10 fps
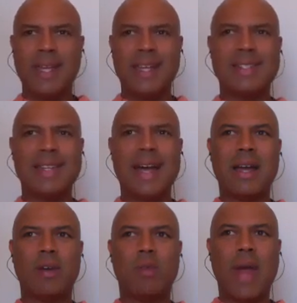is
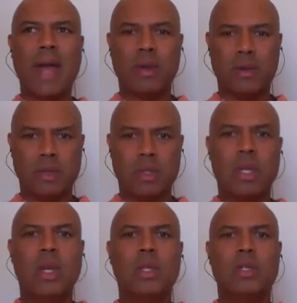not
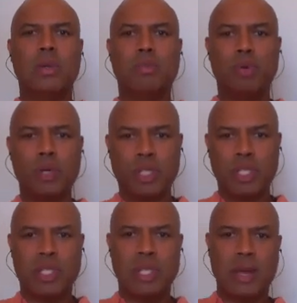grounds to
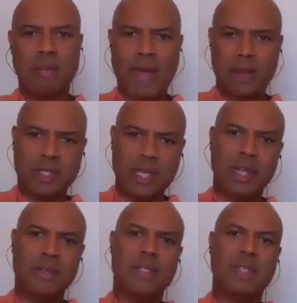push them
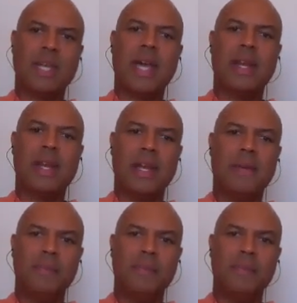outside of society